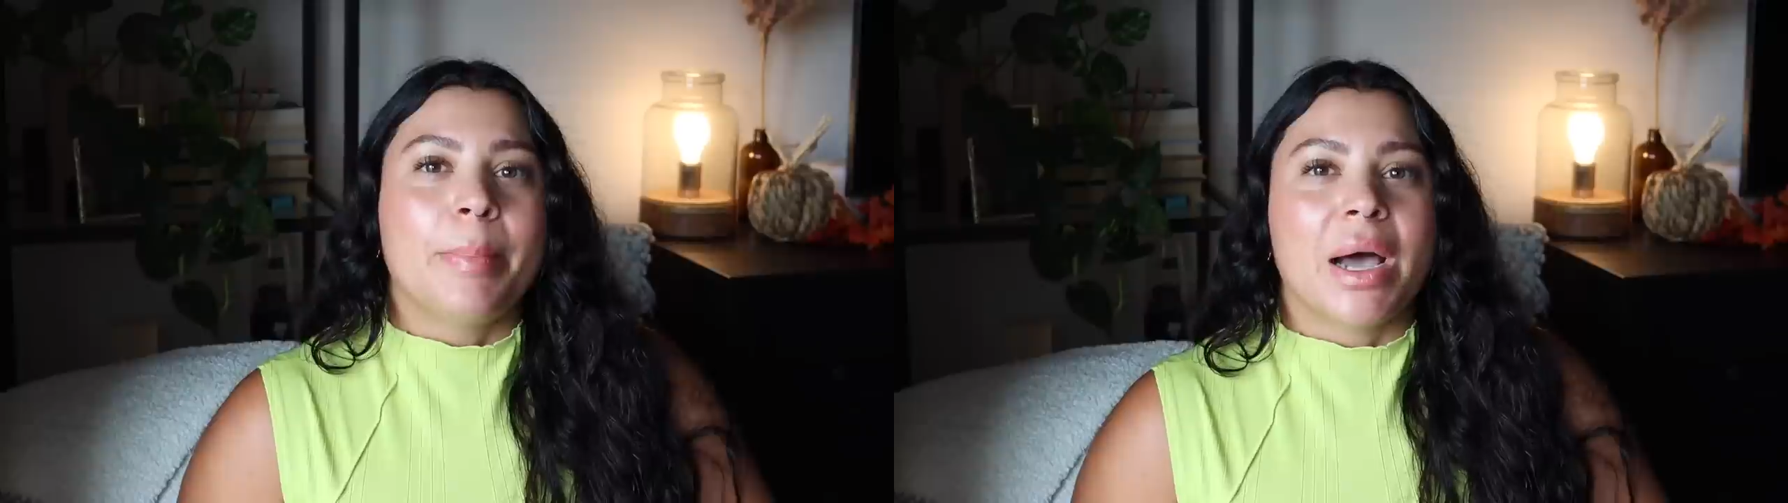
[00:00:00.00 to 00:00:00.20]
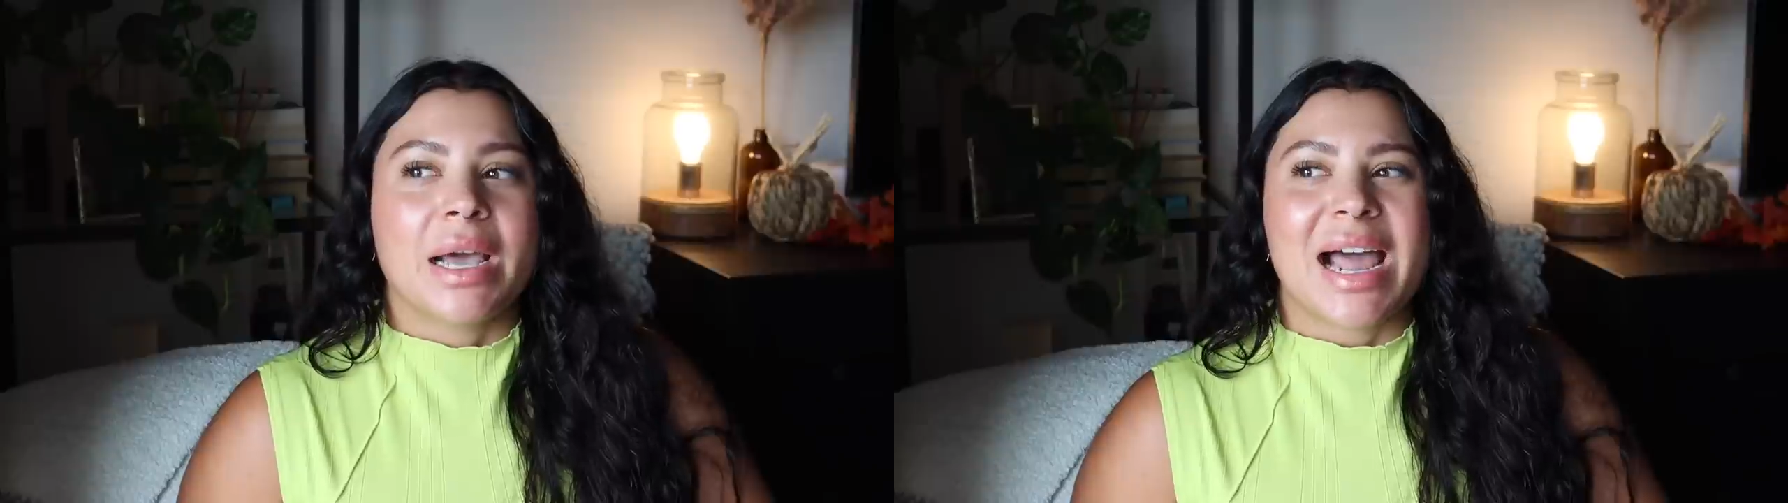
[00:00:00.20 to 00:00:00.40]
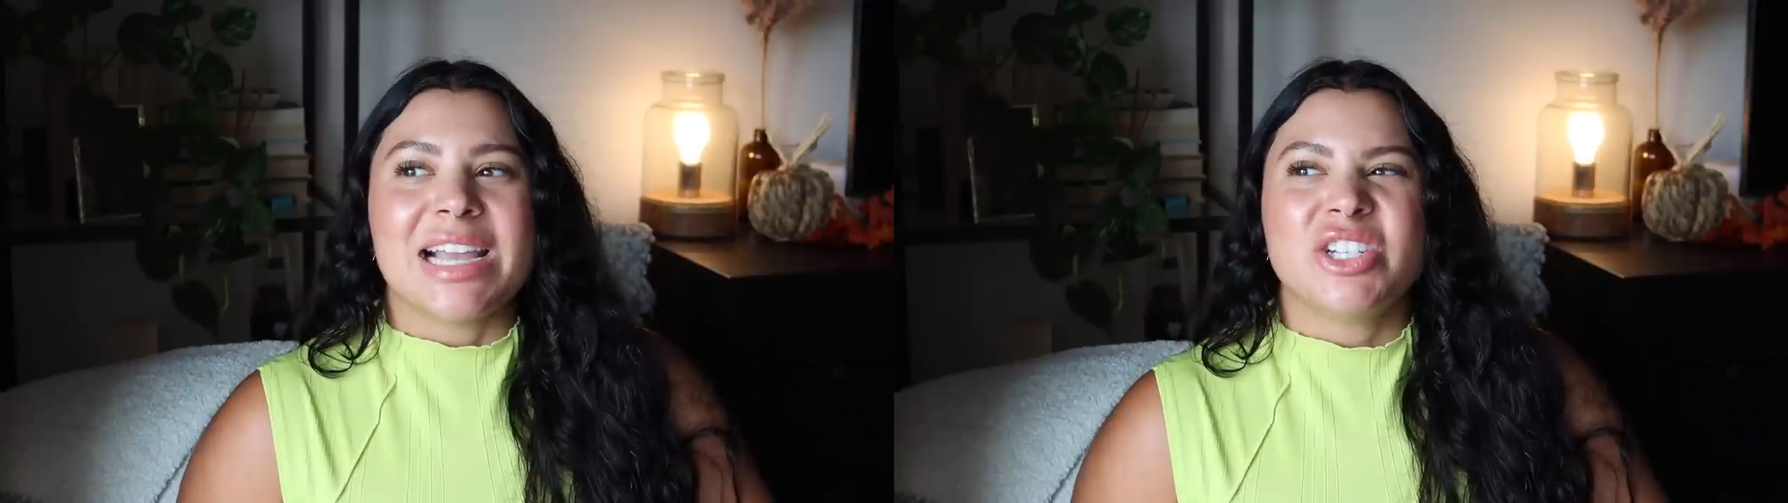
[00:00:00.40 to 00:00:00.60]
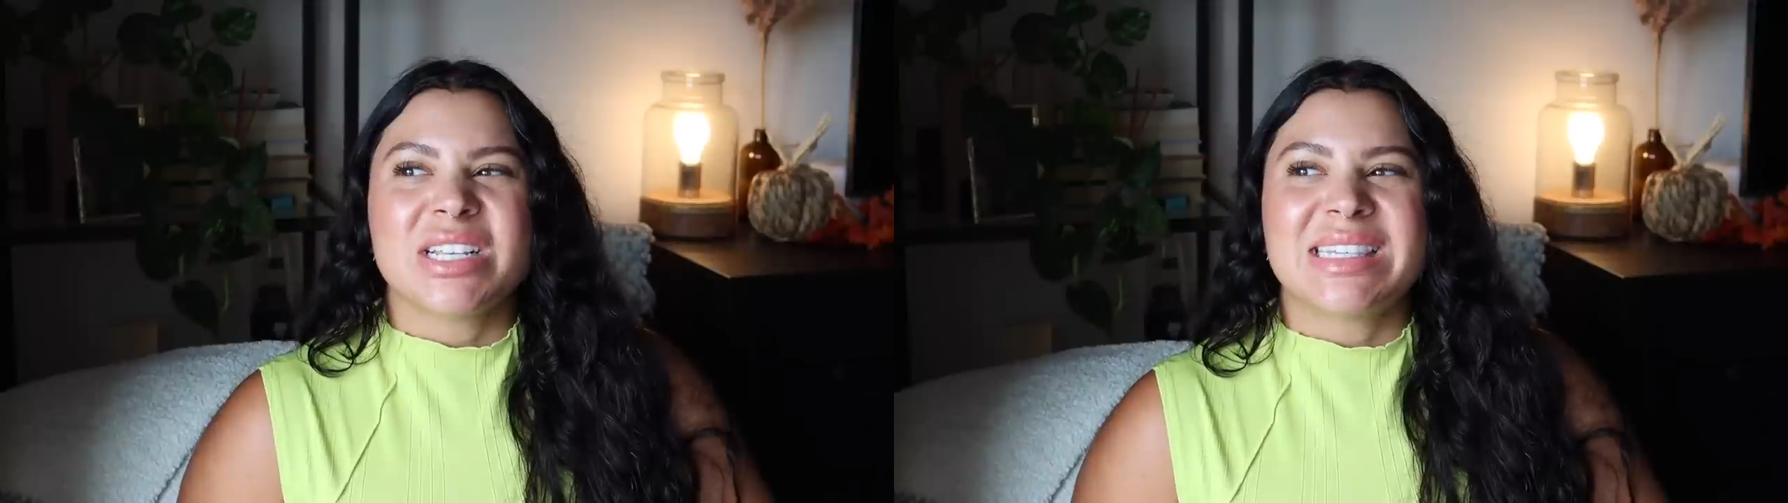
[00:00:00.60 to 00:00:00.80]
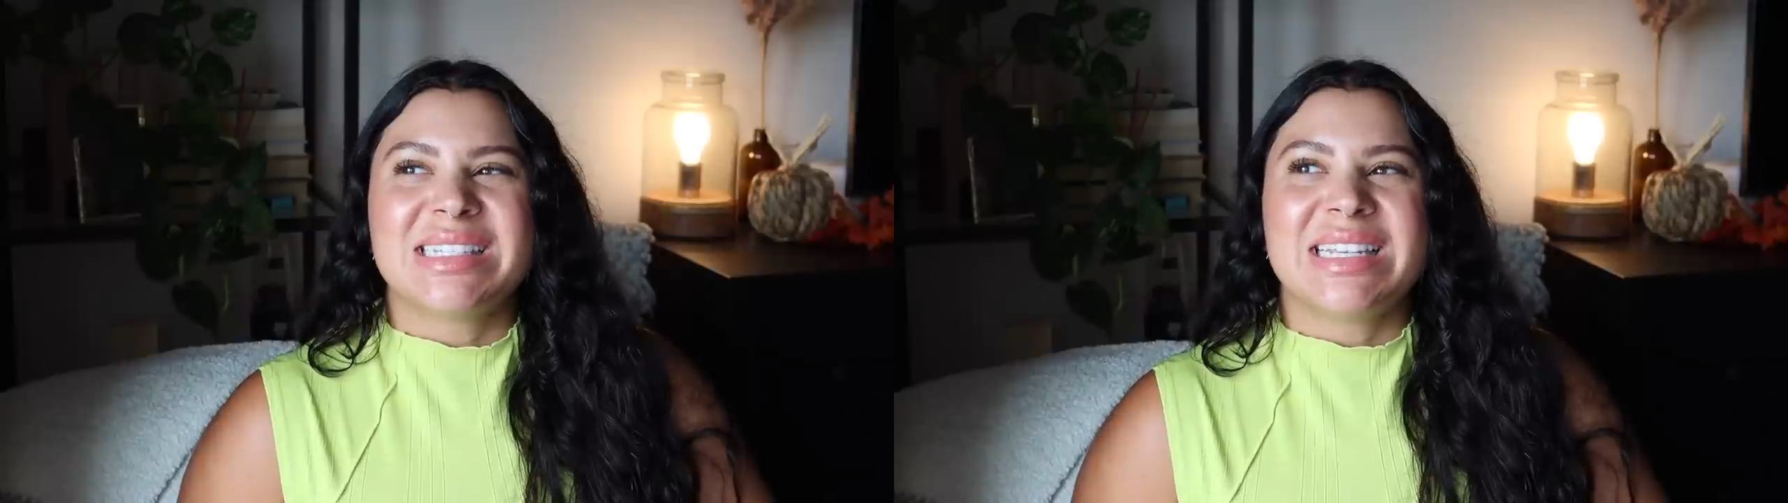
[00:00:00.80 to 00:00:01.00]
but I
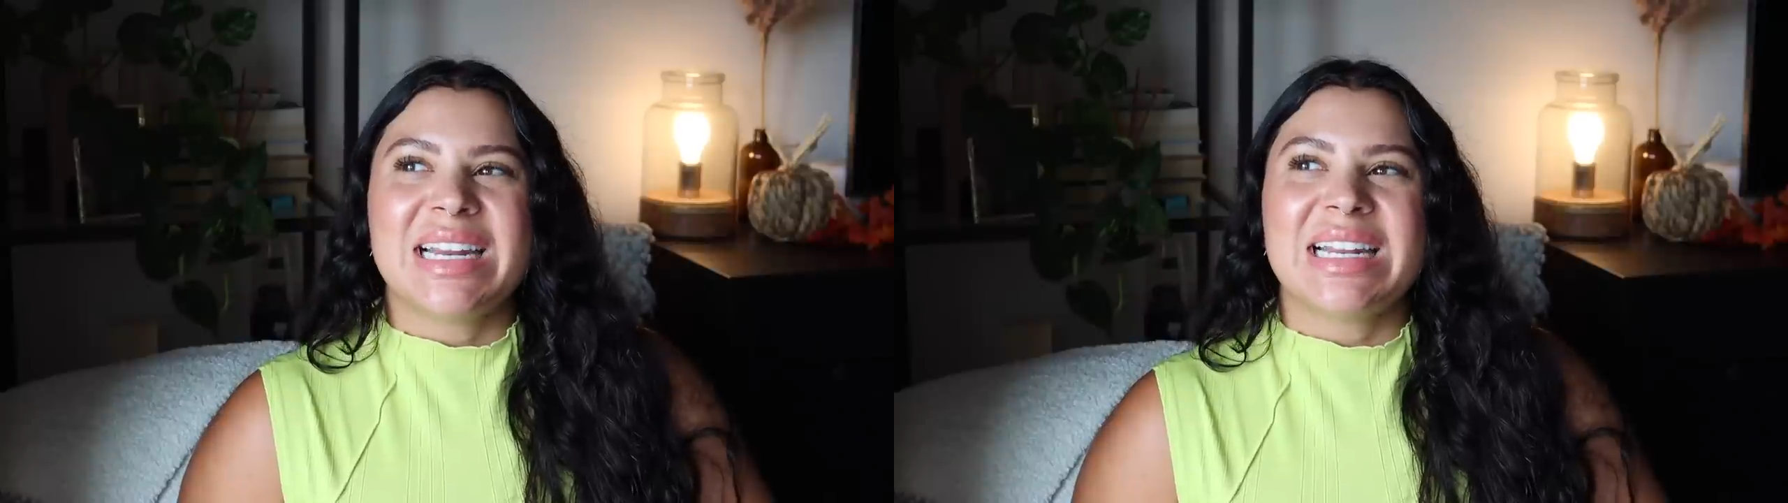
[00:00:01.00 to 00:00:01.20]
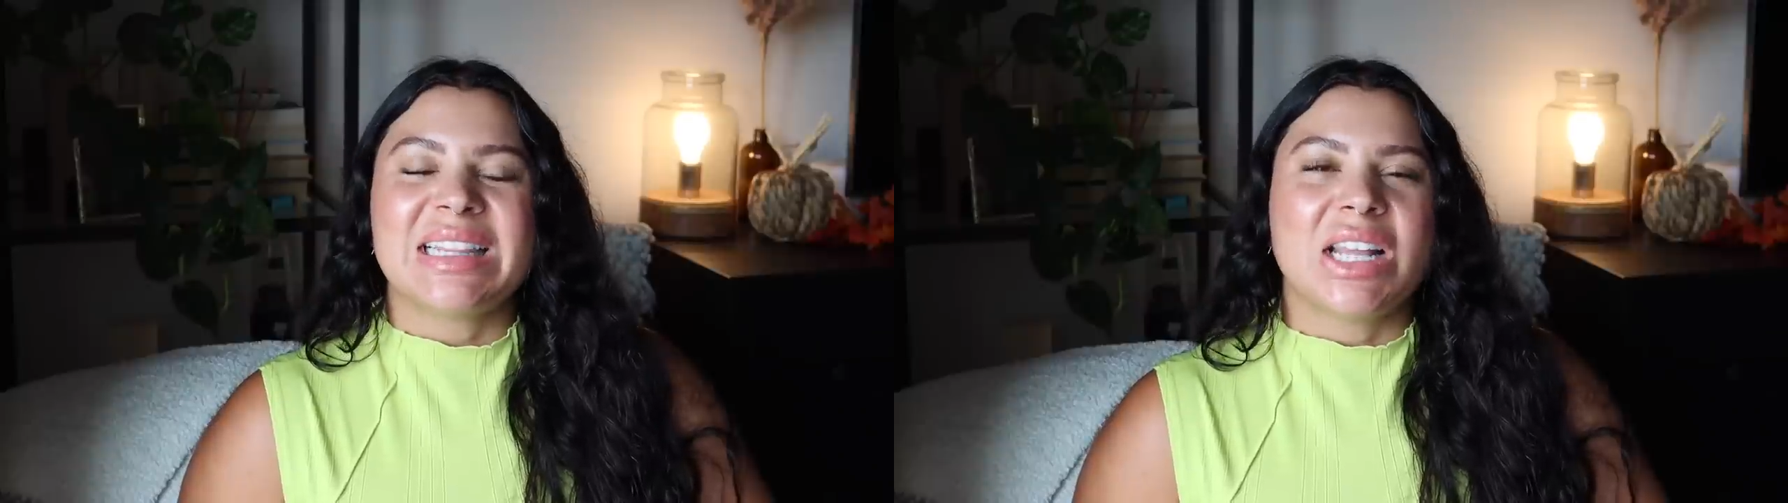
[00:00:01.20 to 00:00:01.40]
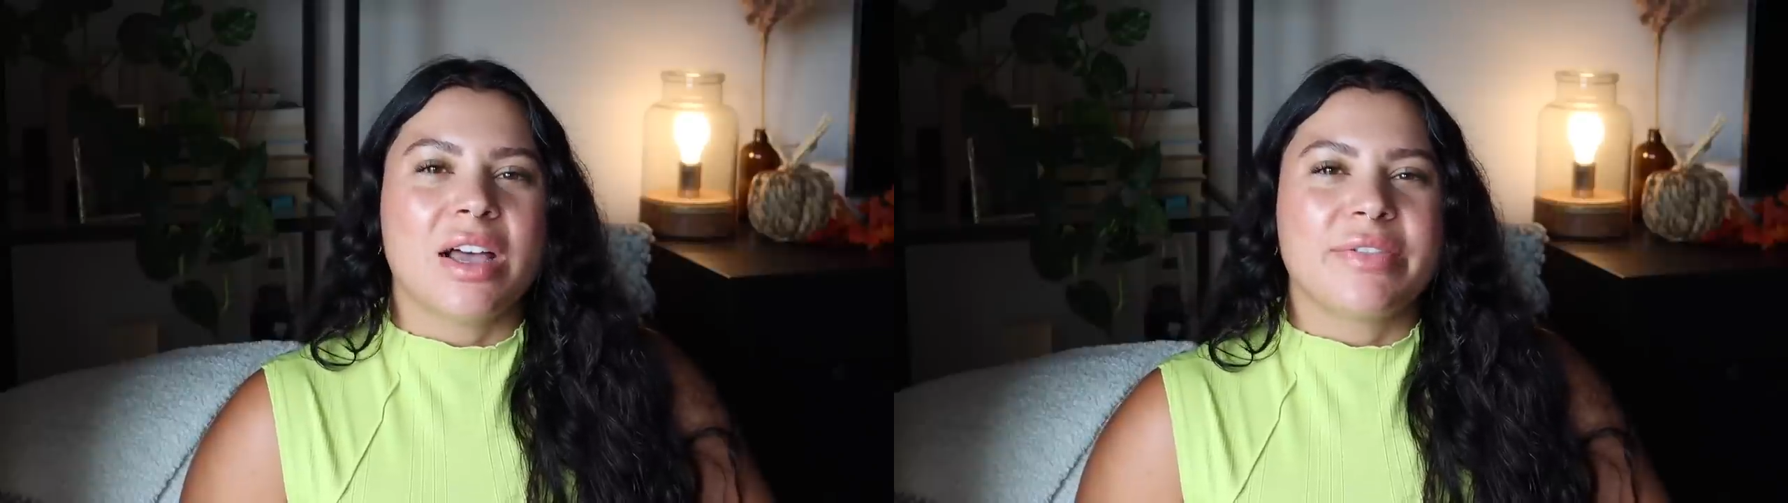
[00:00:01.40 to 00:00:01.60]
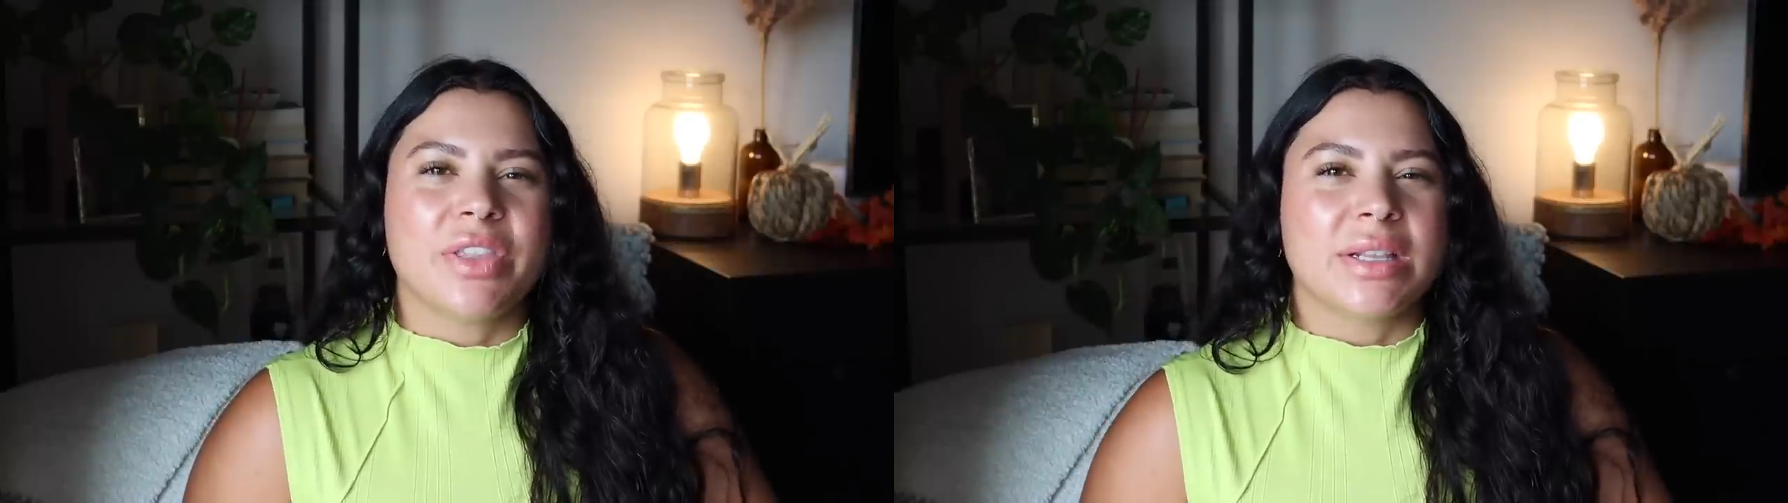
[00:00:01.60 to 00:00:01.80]
just didn't love